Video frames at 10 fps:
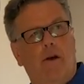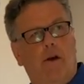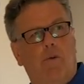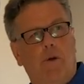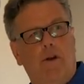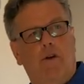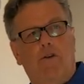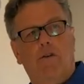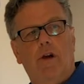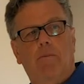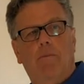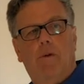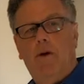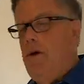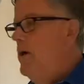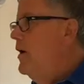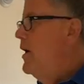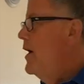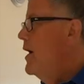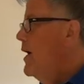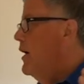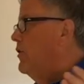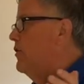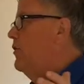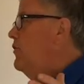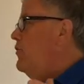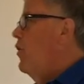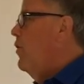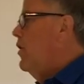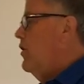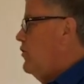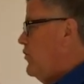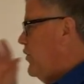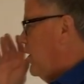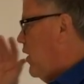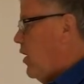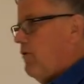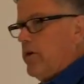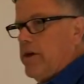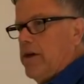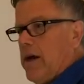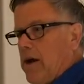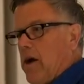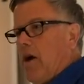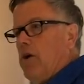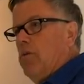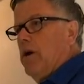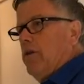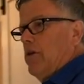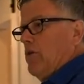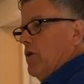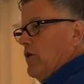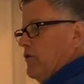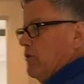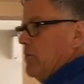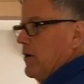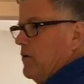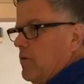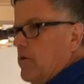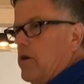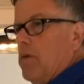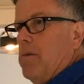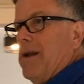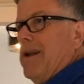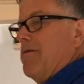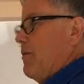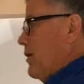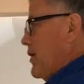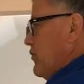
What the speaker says: window trim, and doors. All the hardware on the doors have been completely replaced